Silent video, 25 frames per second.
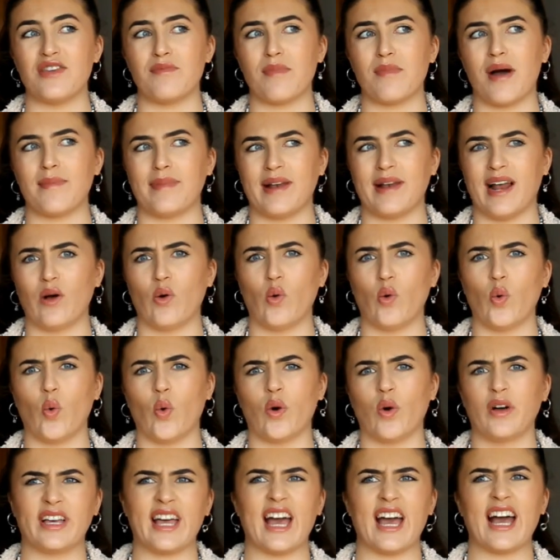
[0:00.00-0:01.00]
and you might be like,
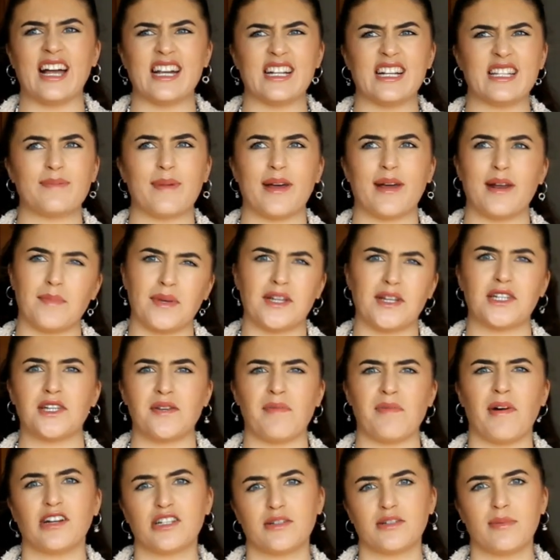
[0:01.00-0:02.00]
oh, okay, I just spent a bit
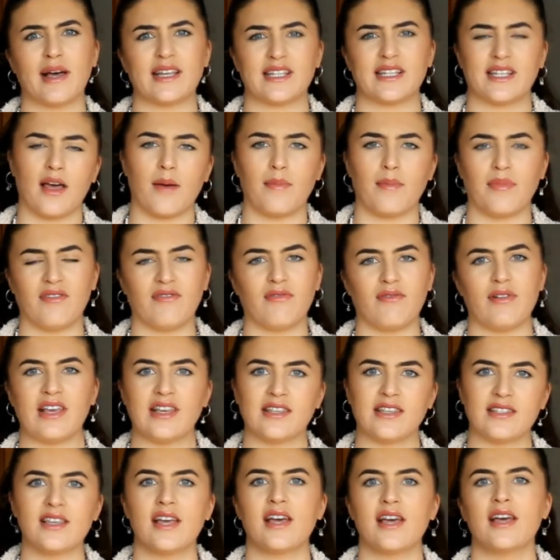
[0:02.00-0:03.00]
too much the past couple of
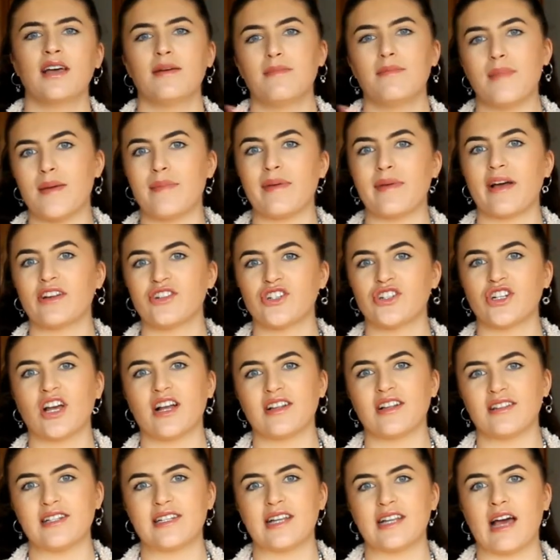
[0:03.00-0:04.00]
weeks, maybe I should
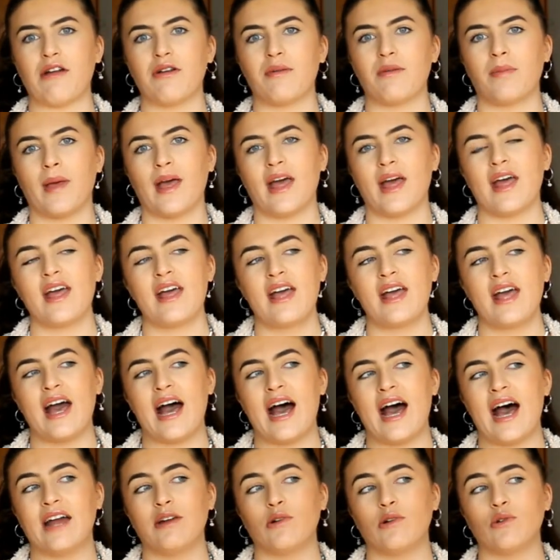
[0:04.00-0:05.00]
cut it down a bit.
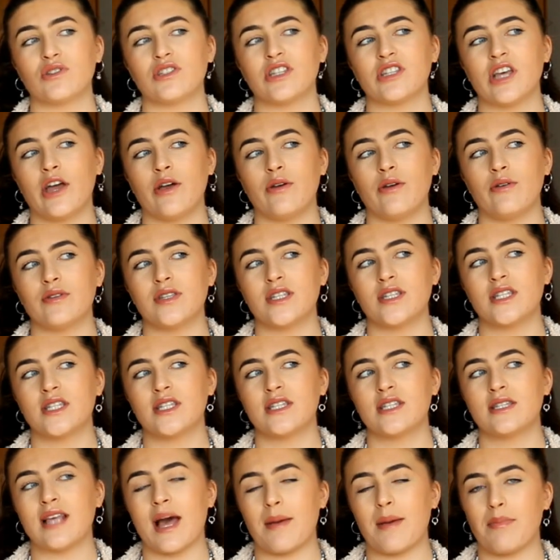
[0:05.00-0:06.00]
And also
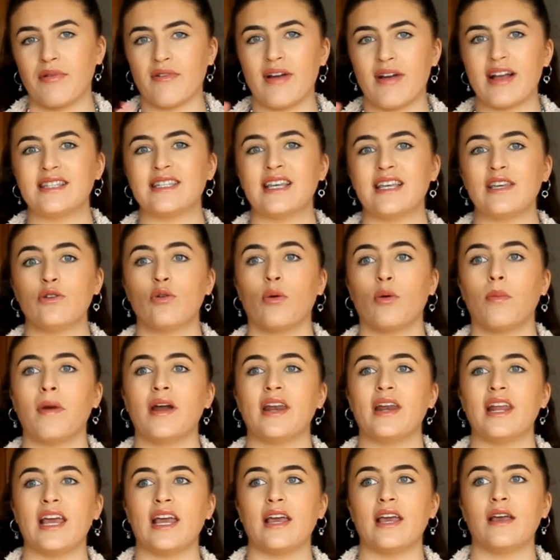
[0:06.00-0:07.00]
separating your
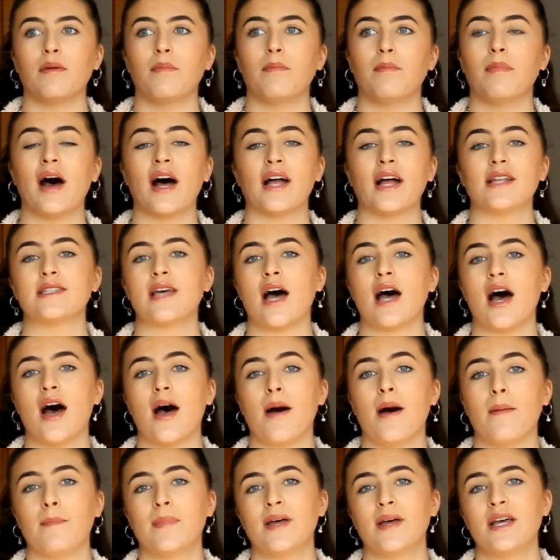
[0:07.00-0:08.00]
money per
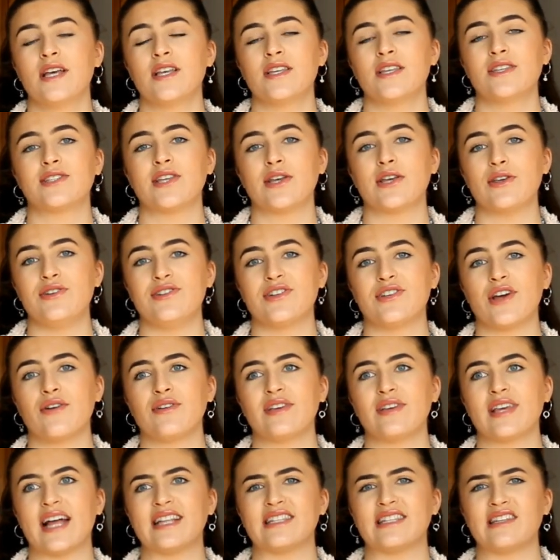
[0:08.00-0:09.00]
term so you
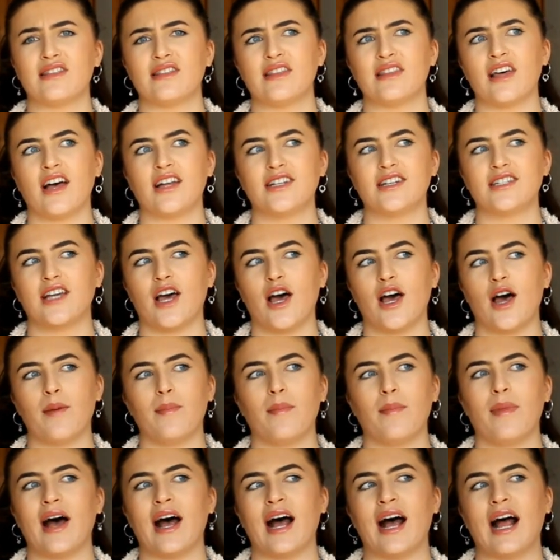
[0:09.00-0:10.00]
don't get to third
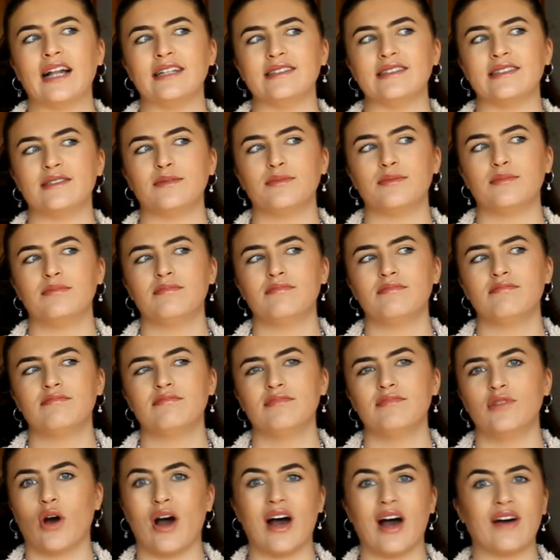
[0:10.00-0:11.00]
term and
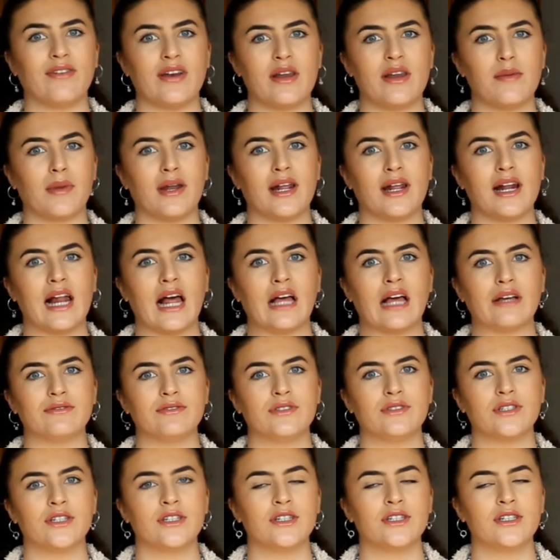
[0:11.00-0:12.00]
not have any money
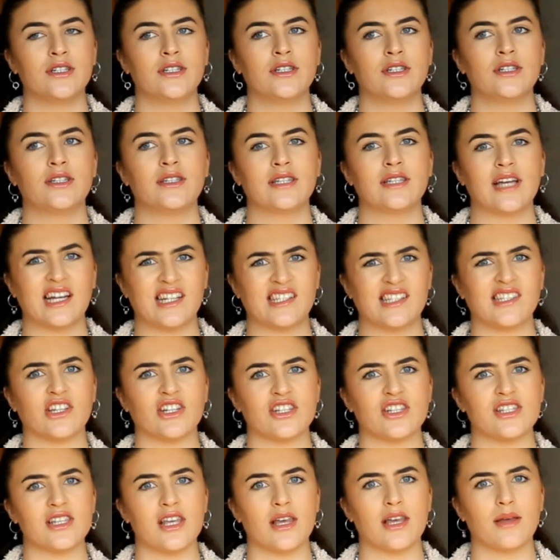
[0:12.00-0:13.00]
left. That is a
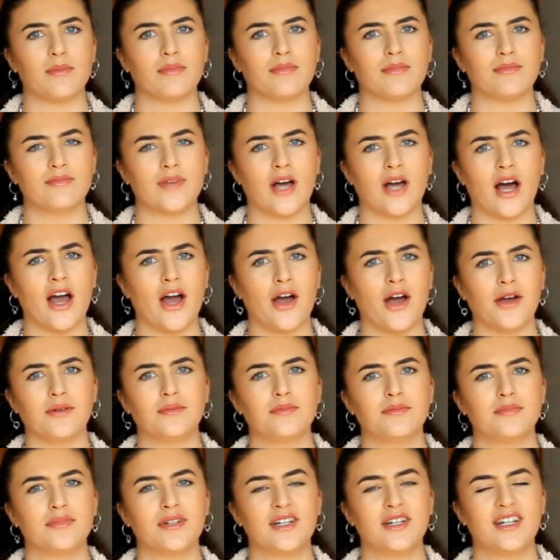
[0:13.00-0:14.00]
good tip, I
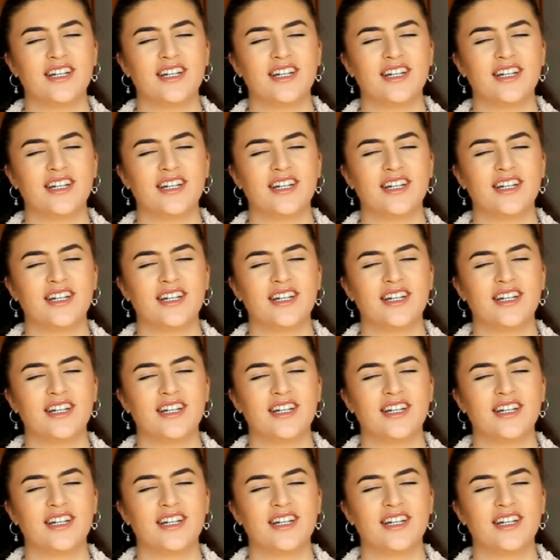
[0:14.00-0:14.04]
hope.